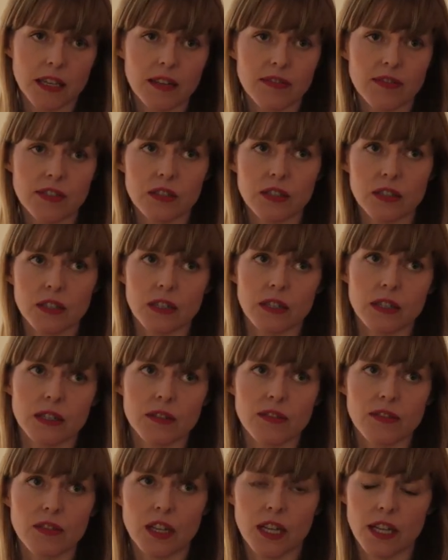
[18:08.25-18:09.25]
and if it's good
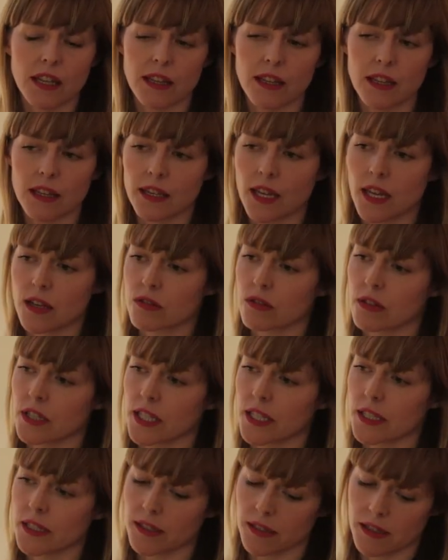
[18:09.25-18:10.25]
enough, then I think
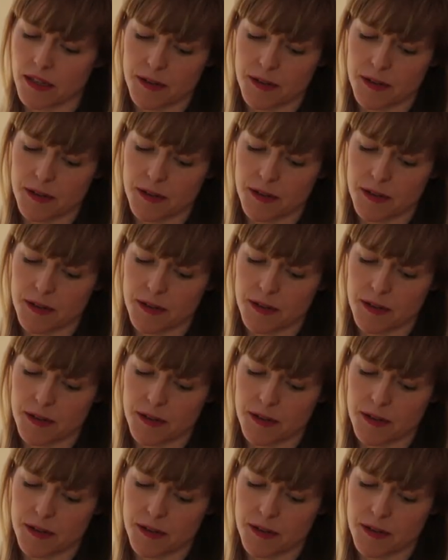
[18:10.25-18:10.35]
naturally